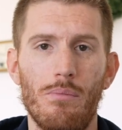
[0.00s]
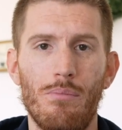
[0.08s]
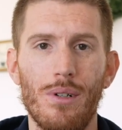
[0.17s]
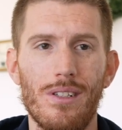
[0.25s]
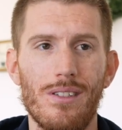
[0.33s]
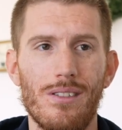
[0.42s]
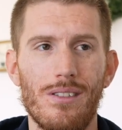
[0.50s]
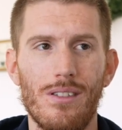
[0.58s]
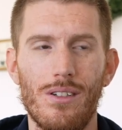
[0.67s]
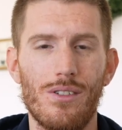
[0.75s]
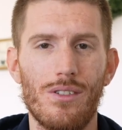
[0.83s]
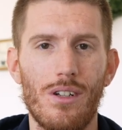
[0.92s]
but
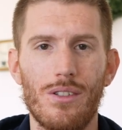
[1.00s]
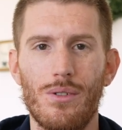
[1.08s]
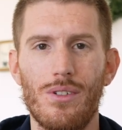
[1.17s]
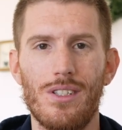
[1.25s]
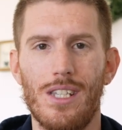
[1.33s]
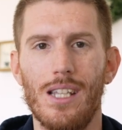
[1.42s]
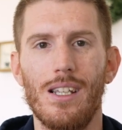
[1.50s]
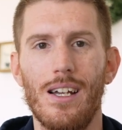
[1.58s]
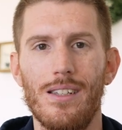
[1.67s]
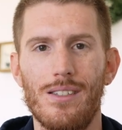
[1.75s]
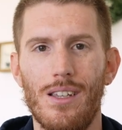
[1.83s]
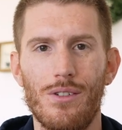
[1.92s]
there's also just
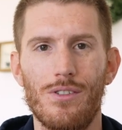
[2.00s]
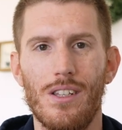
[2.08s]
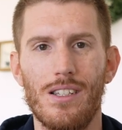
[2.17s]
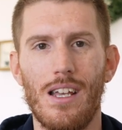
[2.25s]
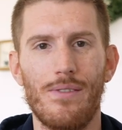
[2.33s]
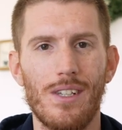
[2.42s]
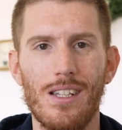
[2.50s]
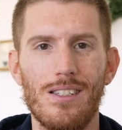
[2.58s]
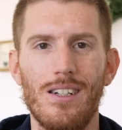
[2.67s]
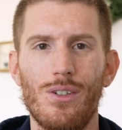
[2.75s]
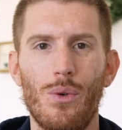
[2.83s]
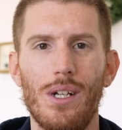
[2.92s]
deadlines and there's things I have to get
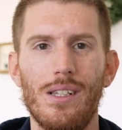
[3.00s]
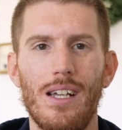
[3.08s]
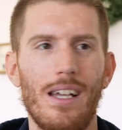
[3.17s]
done quickly.